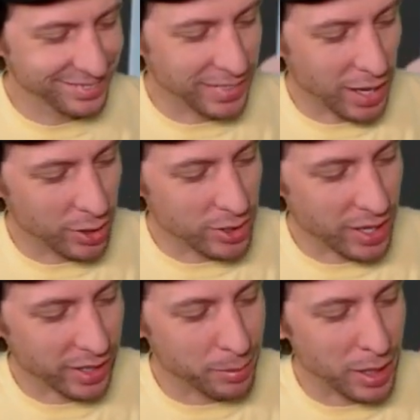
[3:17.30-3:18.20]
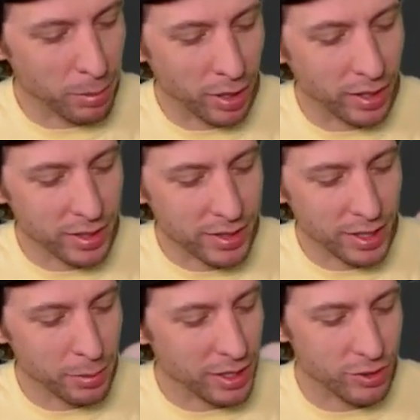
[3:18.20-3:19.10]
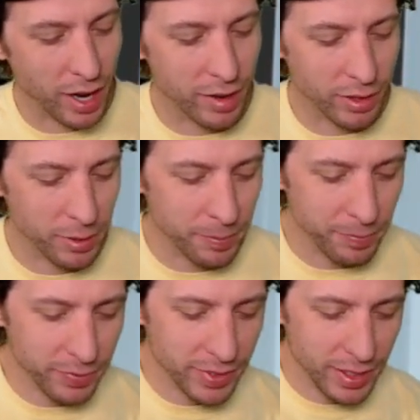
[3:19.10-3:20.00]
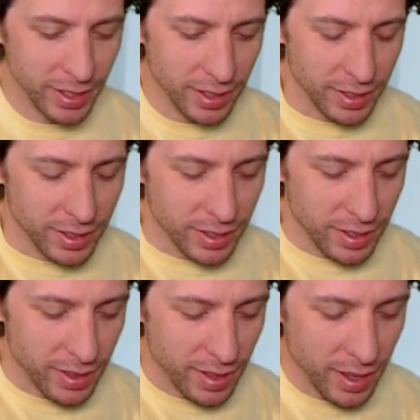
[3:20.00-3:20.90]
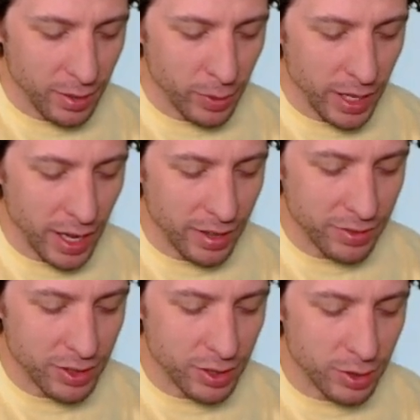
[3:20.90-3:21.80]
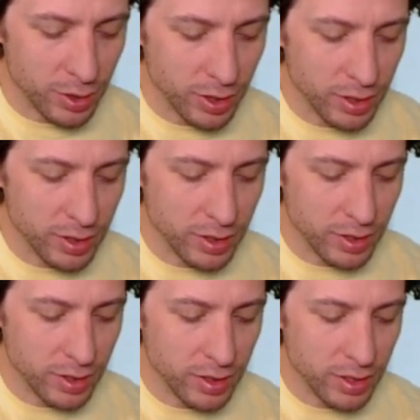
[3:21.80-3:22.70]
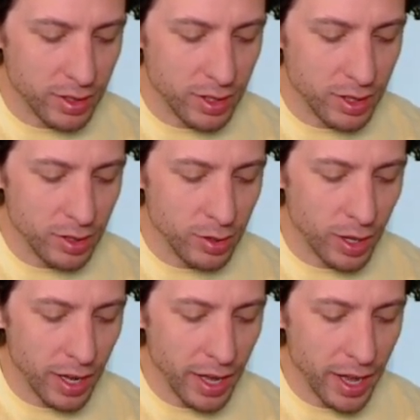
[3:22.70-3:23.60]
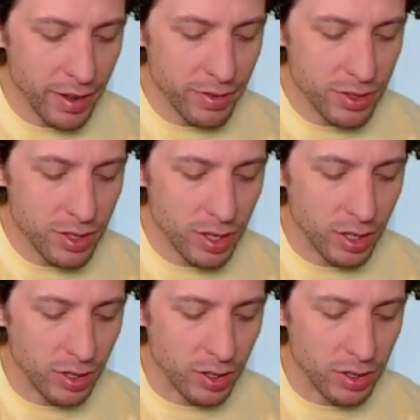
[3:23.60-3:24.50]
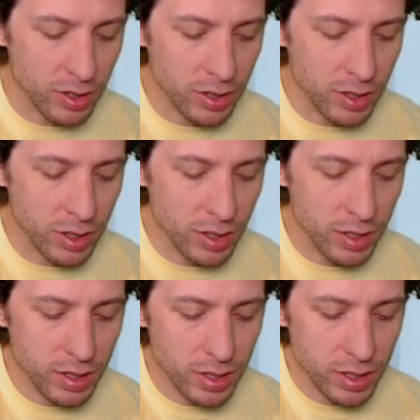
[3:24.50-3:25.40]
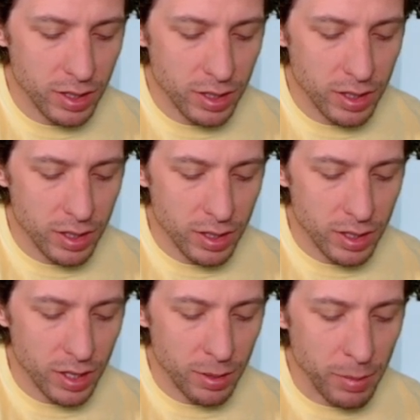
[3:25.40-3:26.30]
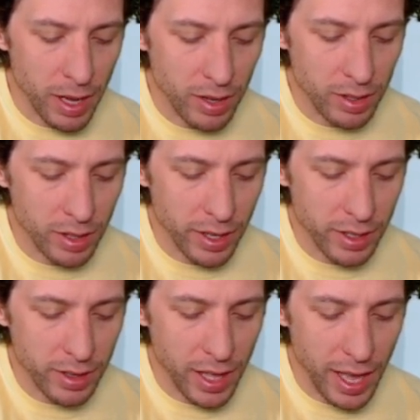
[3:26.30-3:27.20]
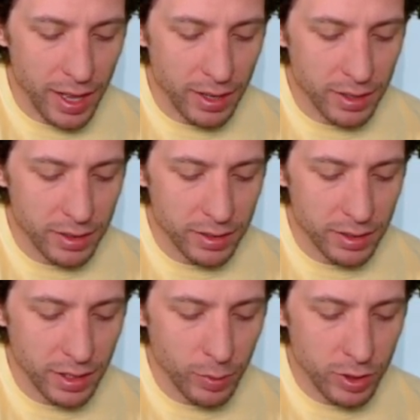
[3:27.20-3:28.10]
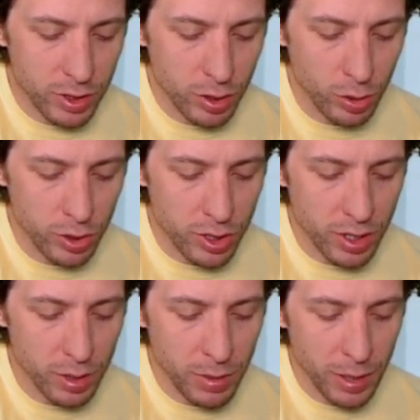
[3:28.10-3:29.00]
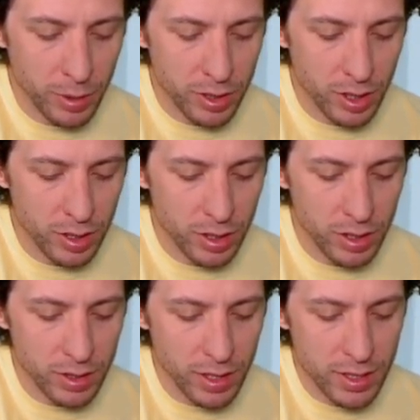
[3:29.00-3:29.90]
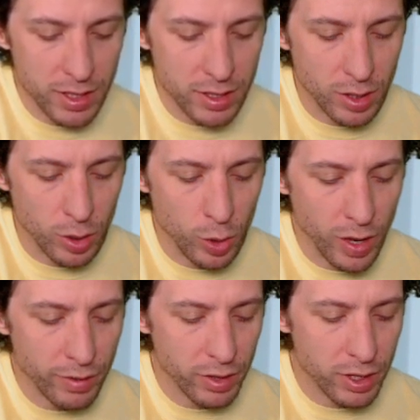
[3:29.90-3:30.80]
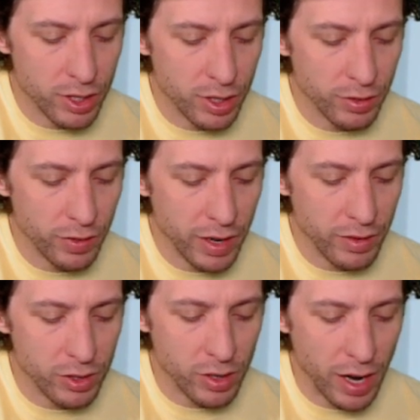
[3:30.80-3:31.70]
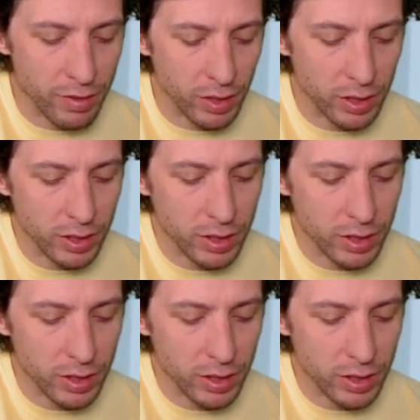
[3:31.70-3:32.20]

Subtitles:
No, it's not going to be a bird. It's going to be a driver. Then we have to do a half circle about like that. And what's cool is you're going to be able to turn this into whoever is your favorite driver.